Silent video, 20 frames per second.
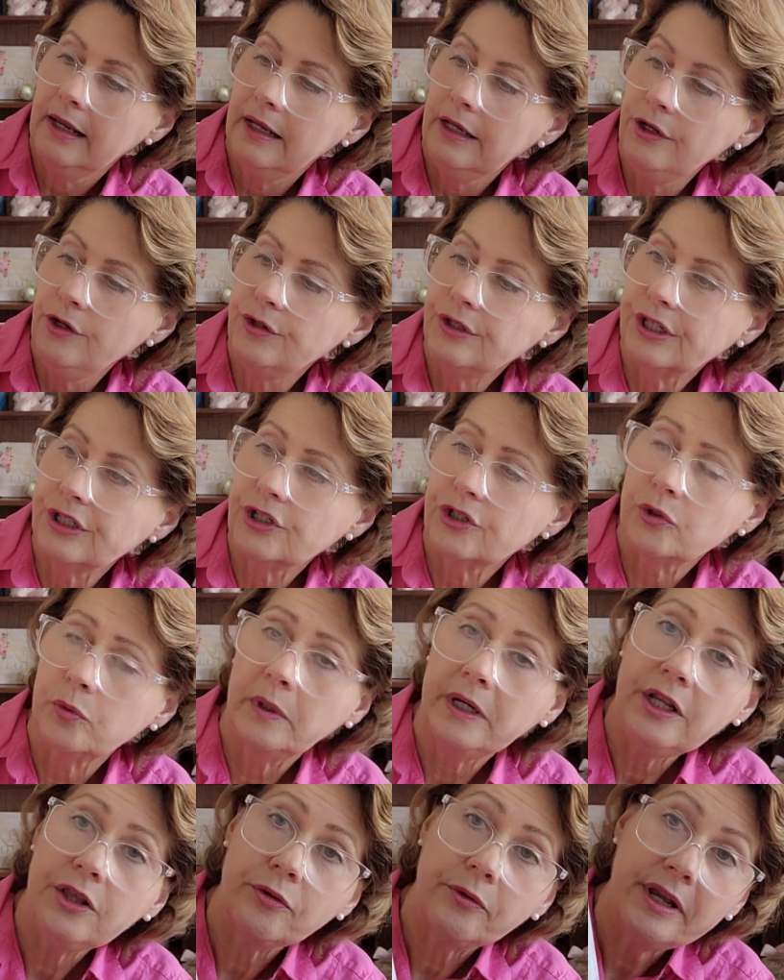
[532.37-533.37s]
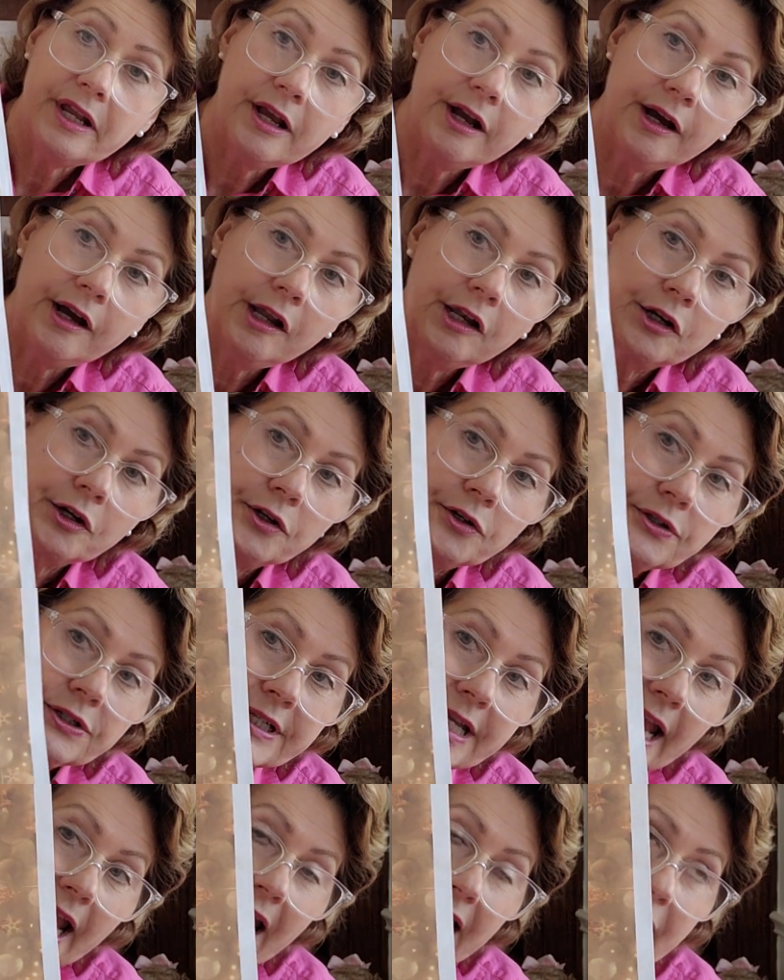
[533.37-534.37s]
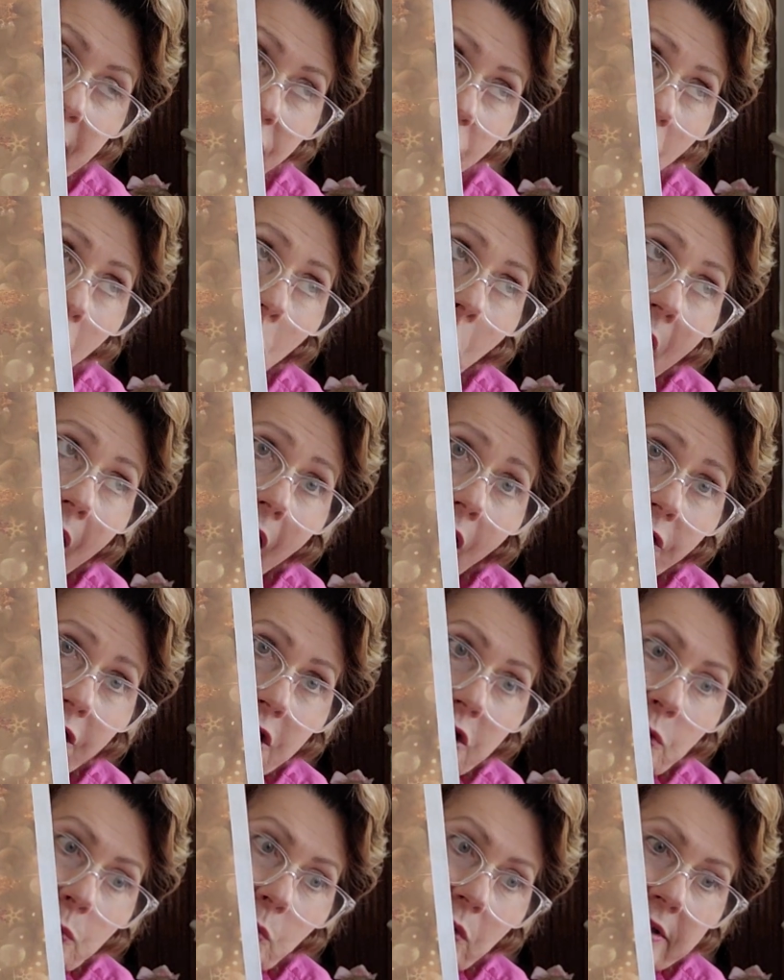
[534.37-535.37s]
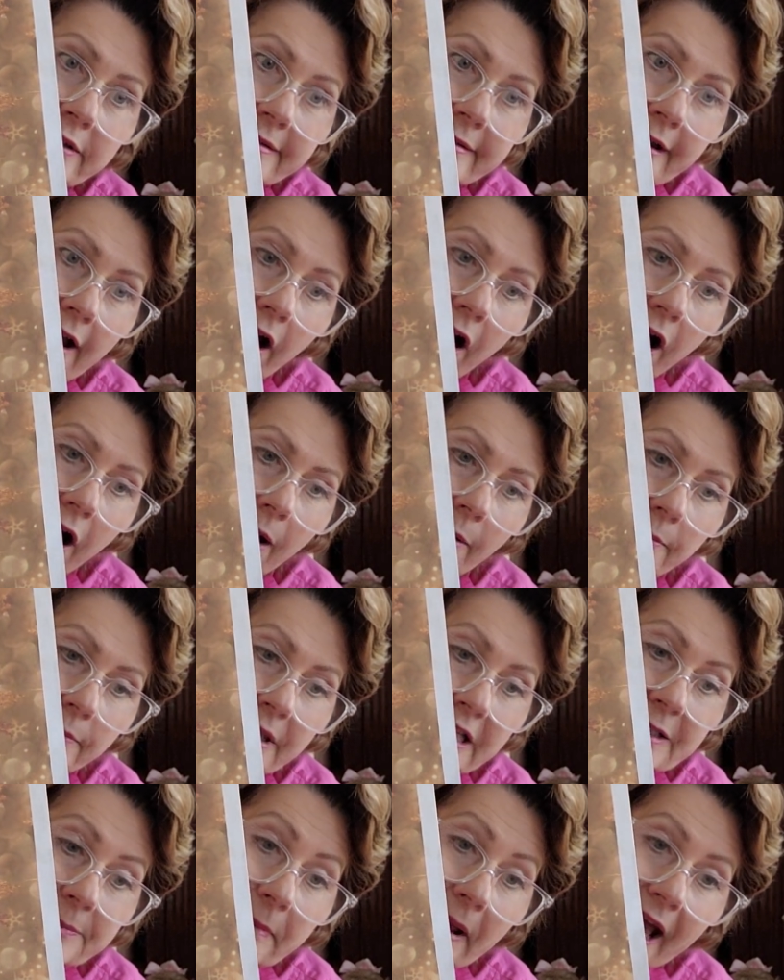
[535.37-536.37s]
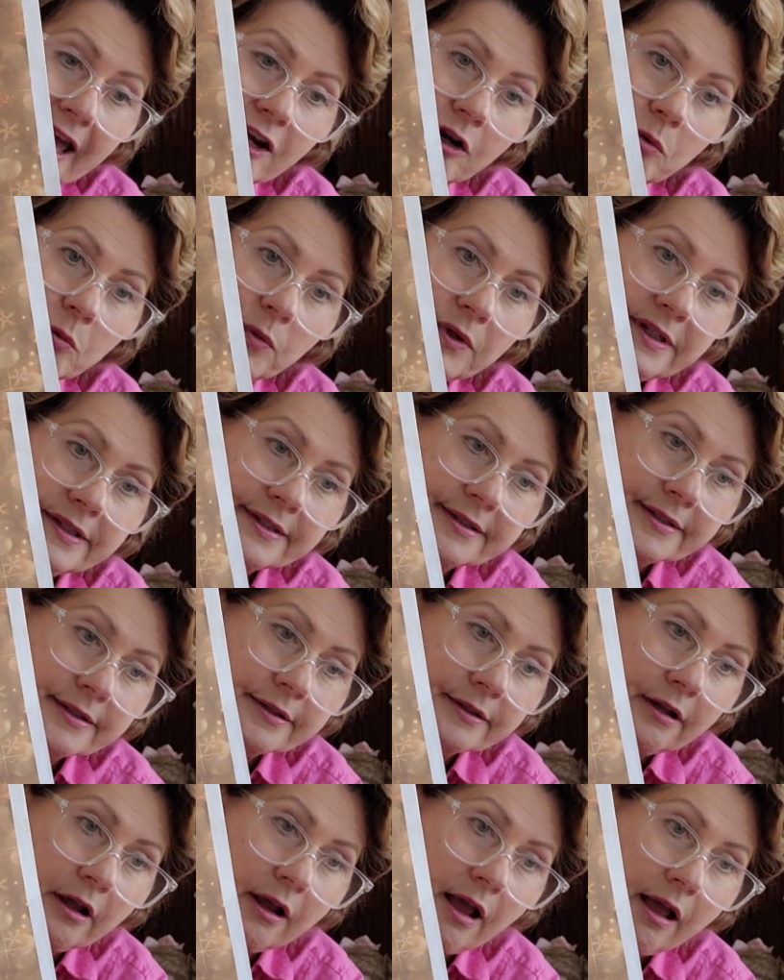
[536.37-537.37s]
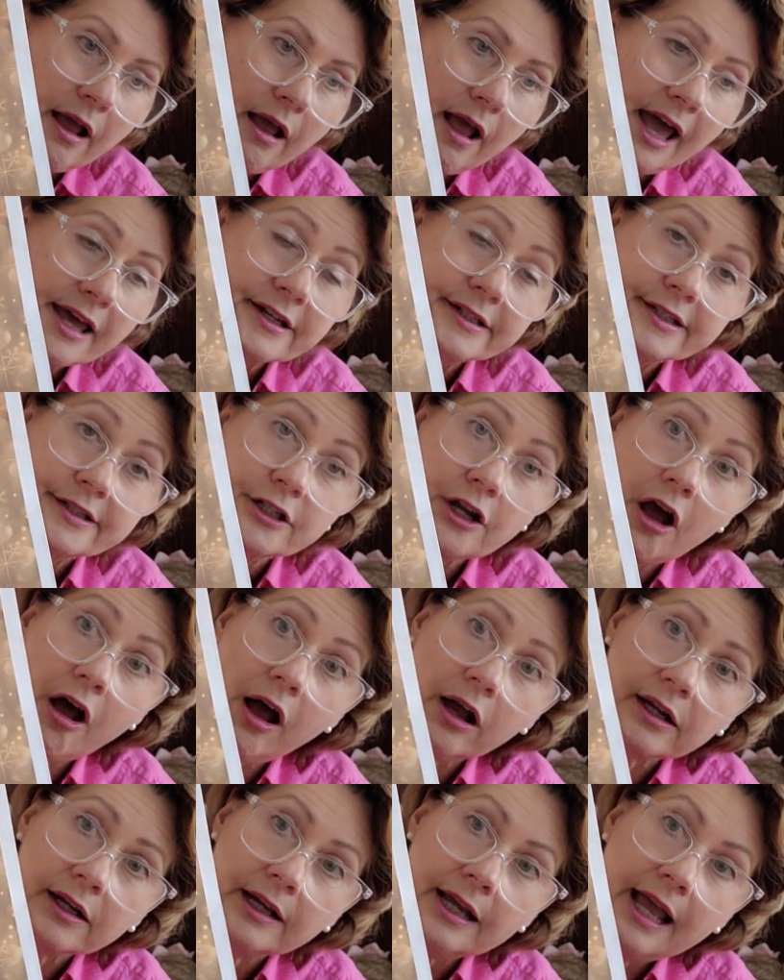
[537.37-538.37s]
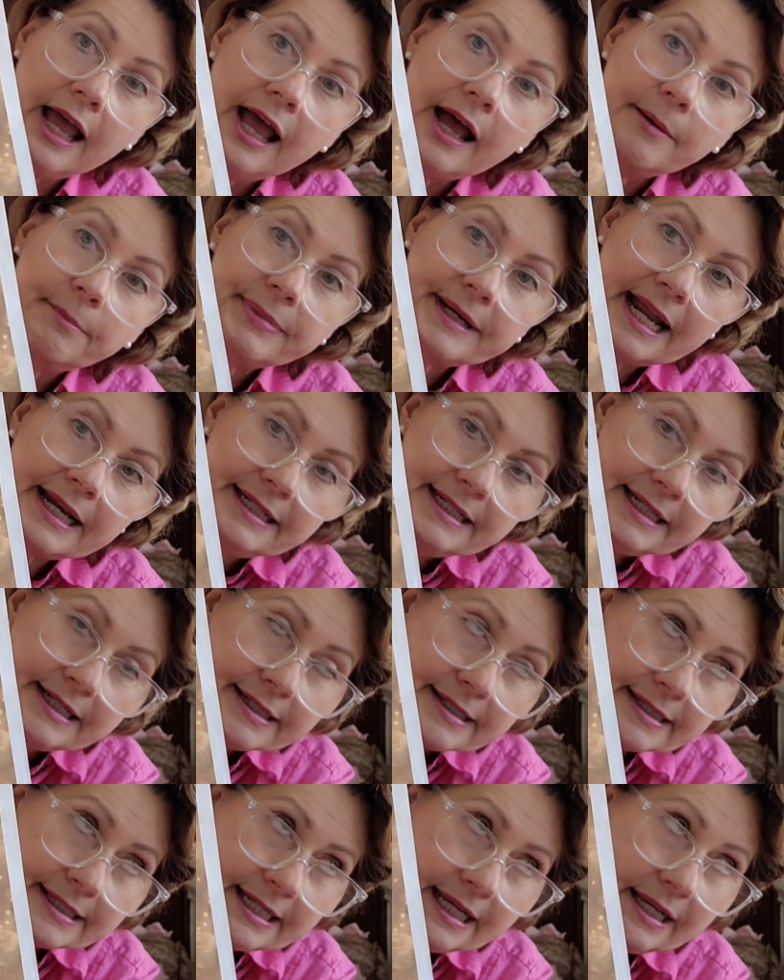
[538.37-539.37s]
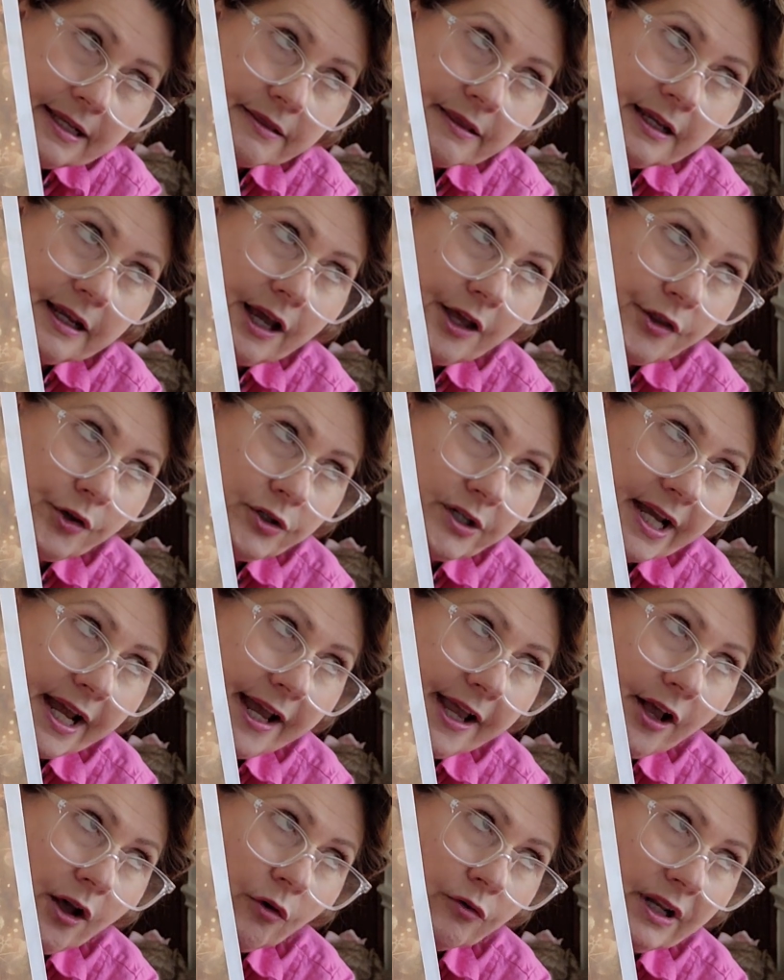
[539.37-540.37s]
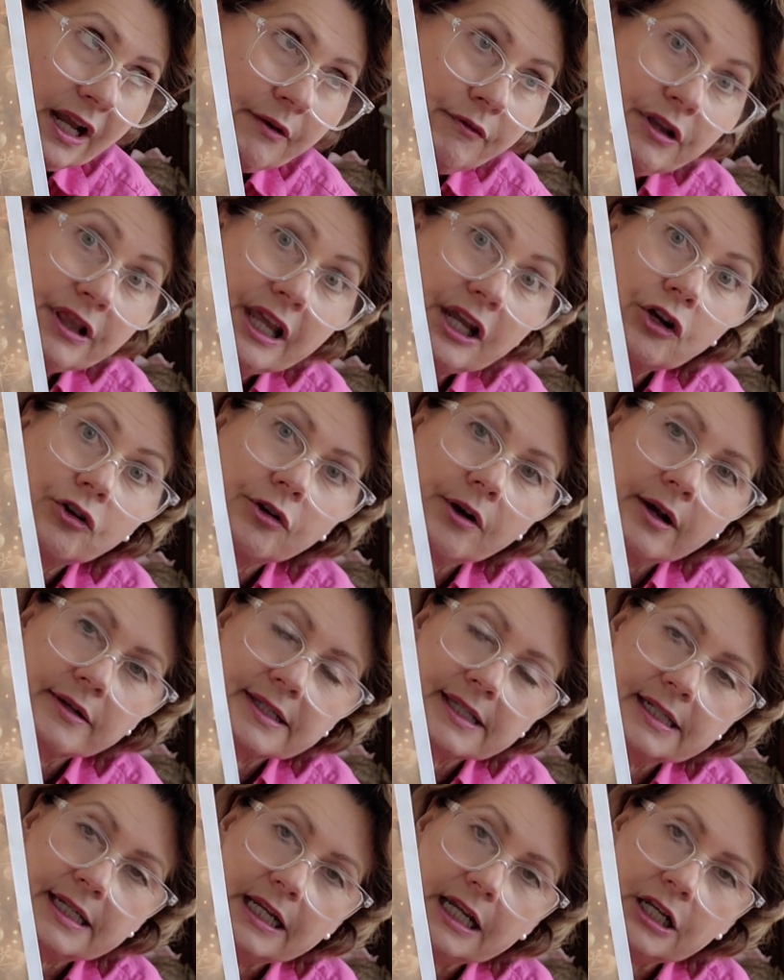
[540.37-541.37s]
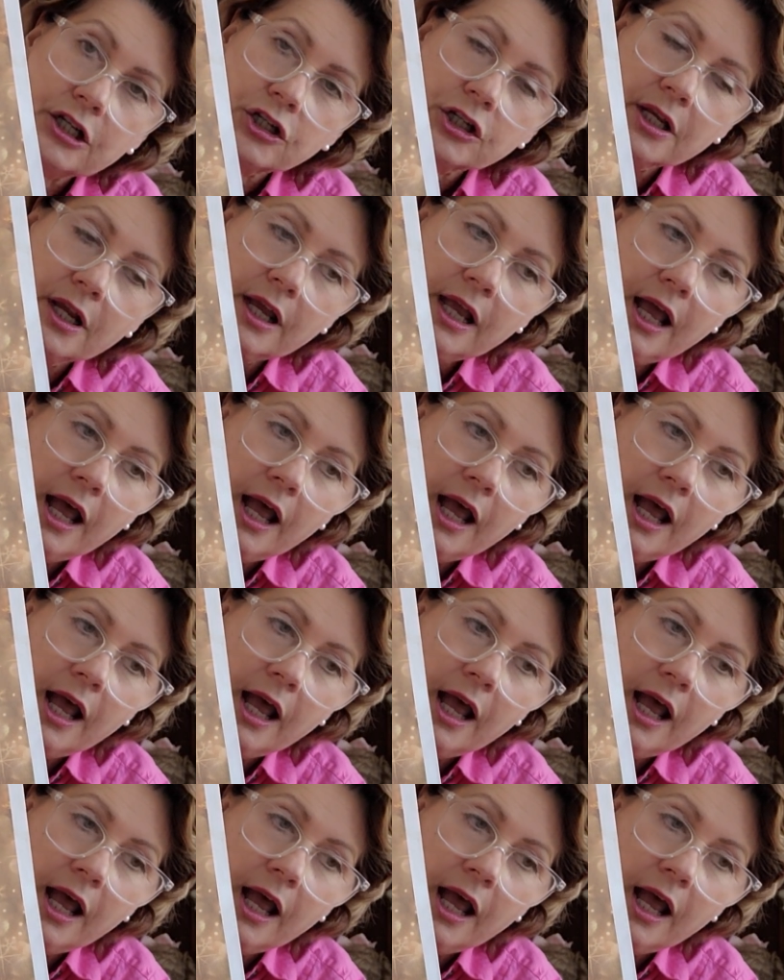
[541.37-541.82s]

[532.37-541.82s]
uses 23 colors, and for a while this pattern was out of stock, but I did see it the other day on Everything Cross Stitch.